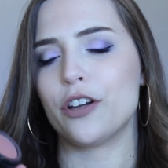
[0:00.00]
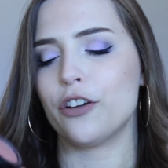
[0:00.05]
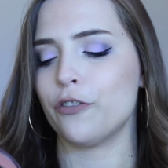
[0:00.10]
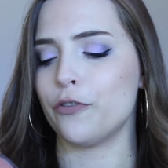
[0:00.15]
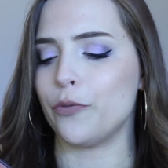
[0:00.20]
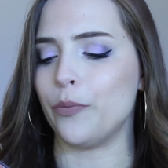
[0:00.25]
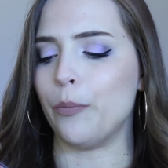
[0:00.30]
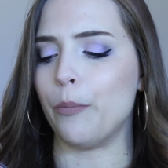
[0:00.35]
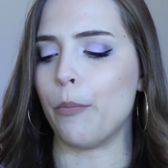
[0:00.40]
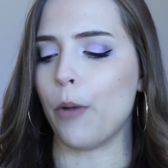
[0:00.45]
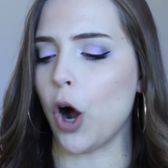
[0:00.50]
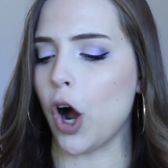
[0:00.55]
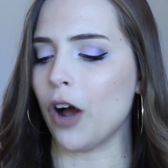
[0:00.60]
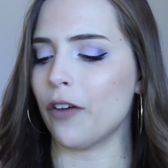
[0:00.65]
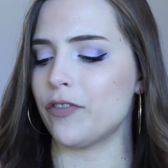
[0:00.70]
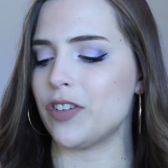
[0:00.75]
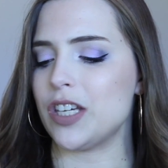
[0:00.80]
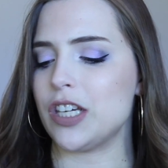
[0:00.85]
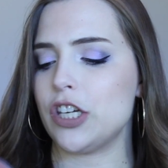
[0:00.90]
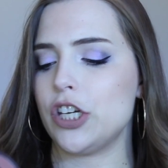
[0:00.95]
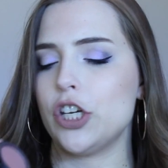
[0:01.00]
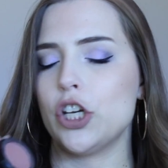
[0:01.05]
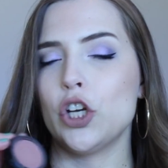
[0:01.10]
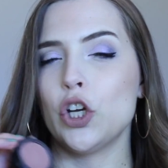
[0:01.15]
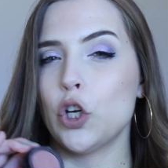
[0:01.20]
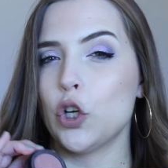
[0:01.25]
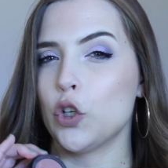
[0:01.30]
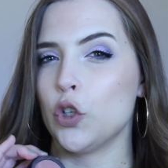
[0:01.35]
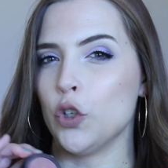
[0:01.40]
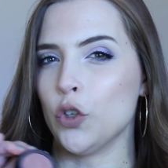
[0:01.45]
of mauve-y
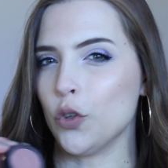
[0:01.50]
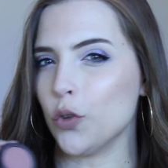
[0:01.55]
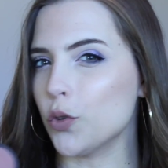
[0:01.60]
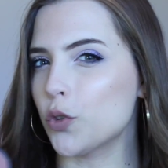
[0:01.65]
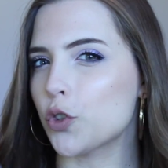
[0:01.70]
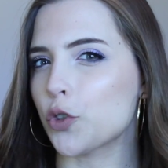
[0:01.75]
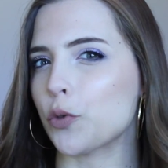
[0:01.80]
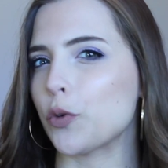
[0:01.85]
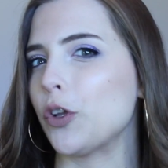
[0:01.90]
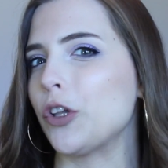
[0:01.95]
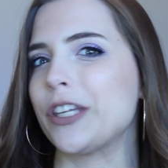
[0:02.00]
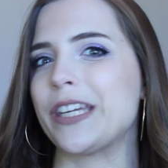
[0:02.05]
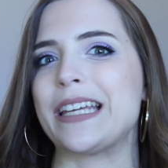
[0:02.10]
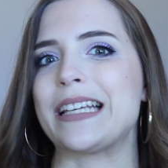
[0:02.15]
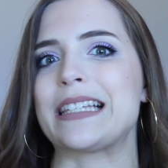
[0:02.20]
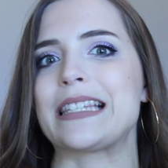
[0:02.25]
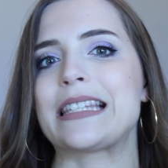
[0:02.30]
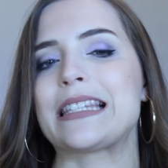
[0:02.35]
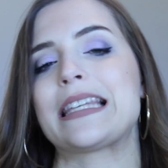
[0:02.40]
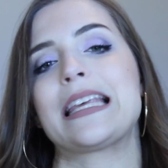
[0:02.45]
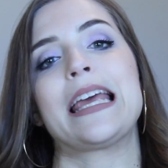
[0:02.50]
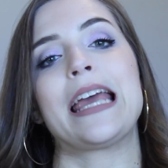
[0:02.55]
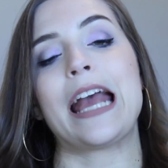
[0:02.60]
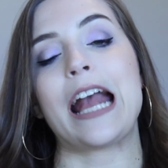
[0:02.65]
neutralness,